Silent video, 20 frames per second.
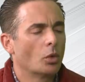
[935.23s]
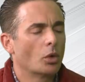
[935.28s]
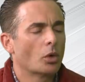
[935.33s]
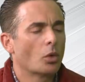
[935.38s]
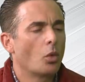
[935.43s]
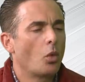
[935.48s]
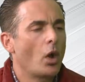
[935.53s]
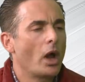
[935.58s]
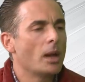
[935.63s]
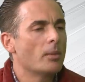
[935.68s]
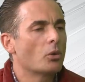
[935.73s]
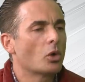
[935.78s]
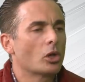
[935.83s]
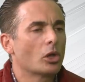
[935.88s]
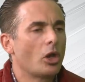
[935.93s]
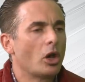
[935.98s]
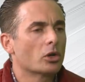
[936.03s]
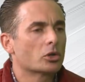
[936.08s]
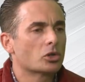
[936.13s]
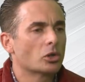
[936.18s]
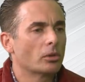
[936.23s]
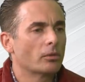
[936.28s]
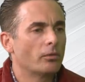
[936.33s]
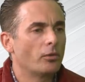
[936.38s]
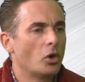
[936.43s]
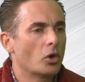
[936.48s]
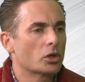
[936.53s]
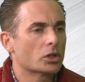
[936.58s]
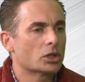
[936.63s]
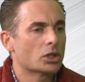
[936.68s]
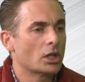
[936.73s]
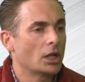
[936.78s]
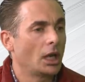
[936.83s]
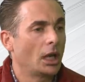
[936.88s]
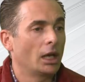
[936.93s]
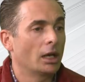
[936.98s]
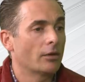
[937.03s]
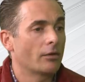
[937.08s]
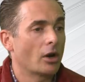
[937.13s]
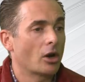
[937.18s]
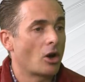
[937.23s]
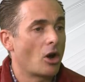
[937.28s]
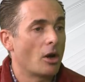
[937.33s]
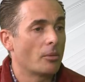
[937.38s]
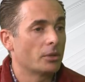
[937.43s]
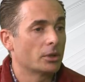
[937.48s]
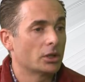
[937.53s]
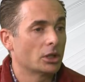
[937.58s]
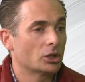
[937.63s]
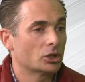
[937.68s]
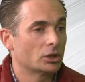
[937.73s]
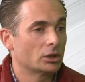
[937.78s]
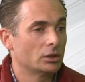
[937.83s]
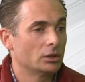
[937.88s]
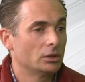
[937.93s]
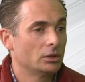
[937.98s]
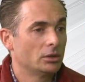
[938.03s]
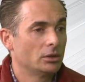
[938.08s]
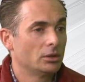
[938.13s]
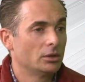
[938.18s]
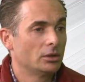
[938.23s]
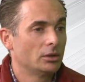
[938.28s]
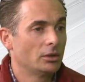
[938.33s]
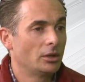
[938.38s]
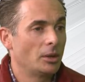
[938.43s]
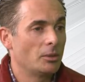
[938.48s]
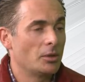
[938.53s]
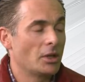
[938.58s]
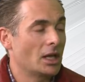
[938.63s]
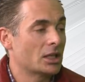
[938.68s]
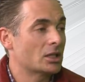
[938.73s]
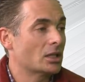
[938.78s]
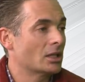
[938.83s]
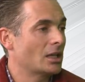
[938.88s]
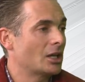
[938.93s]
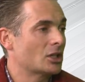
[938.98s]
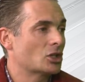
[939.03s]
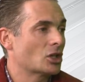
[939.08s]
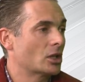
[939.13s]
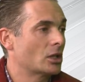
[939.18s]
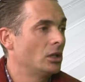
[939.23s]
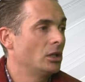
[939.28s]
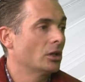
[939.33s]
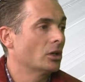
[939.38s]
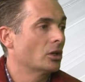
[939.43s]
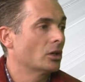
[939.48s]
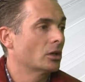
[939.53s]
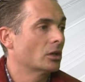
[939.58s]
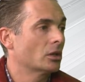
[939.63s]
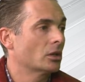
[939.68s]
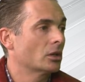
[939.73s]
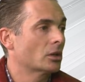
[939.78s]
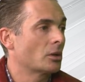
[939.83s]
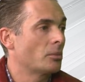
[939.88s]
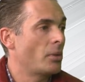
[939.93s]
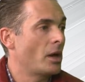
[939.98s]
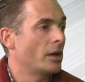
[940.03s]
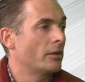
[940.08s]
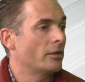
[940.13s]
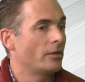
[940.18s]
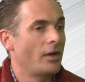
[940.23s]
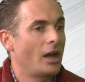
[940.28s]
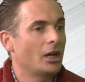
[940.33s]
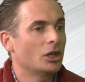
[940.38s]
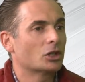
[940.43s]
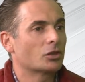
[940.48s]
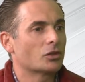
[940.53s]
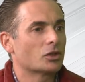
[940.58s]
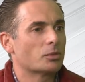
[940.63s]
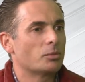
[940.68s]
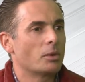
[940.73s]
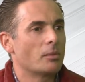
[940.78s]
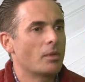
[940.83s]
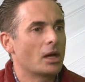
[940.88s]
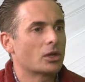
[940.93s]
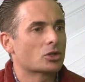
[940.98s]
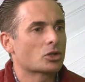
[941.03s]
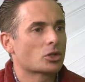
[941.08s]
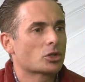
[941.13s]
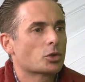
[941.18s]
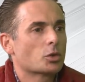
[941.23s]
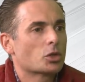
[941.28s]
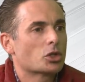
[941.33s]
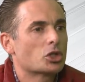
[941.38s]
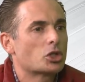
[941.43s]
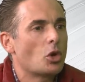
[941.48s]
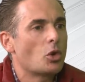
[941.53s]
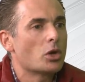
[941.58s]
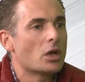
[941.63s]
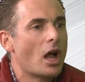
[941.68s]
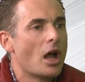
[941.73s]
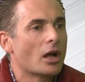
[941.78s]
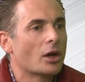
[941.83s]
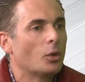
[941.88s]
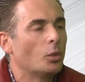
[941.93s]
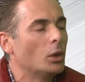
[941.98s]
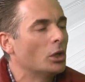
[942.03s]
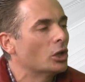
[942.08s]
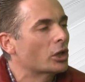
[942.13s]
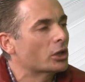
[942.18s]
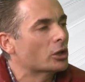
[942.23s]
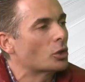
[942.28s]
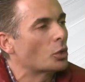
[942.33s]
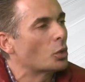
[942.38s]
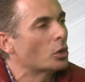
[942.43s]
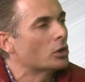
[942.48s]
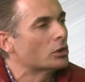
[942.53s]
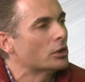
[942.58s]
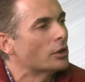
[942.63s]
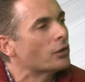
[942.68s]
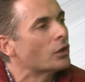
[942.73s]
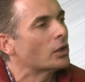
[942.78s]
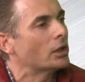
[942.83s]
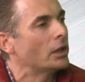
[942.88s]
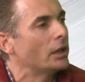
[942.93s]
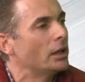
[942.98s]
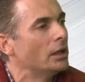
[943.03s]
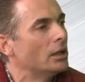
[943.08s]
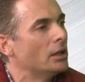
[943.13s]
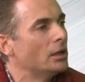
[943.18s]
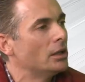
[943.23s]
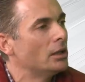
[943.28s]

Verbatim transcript: We're way more long-term focused than any of our competition. I mean, that's, that's a clear competitive advantage for Spin Master because we're so young and we look at the world differently.